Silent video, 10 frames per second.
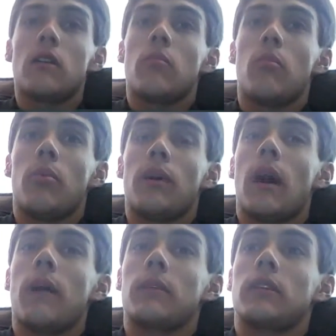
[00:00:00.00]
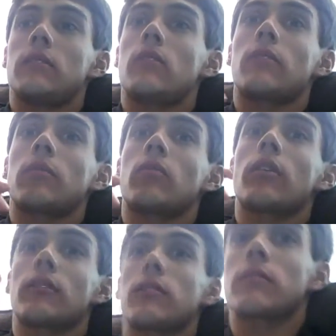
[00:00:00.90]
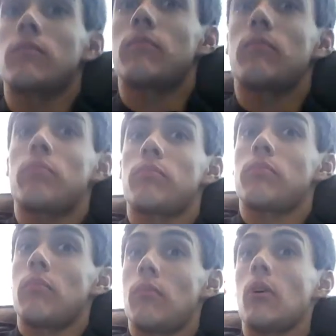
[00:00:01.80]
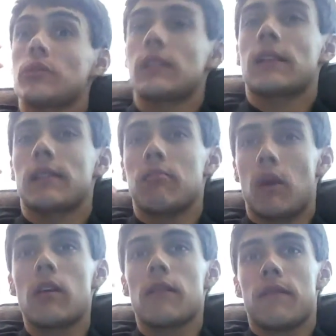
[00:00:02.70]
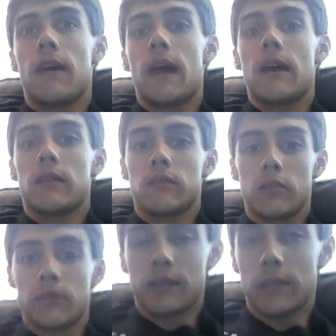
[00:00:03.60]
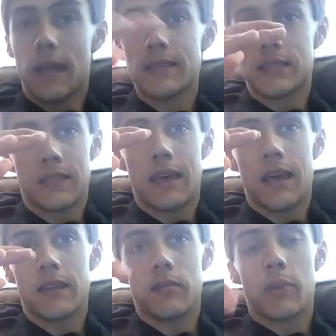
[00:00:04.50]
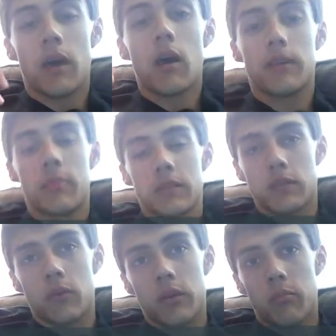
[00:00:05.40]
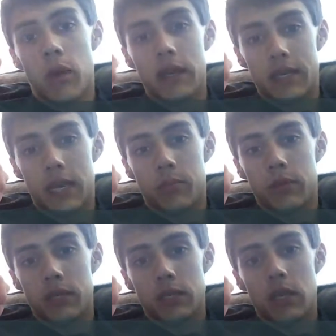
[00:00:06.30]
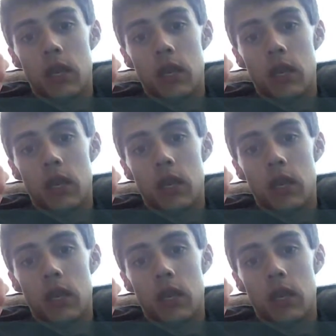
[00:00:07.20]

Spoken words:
But I mean, don't get me wrong, you could most likely burn fat doing less than that. All depends on what your body type is.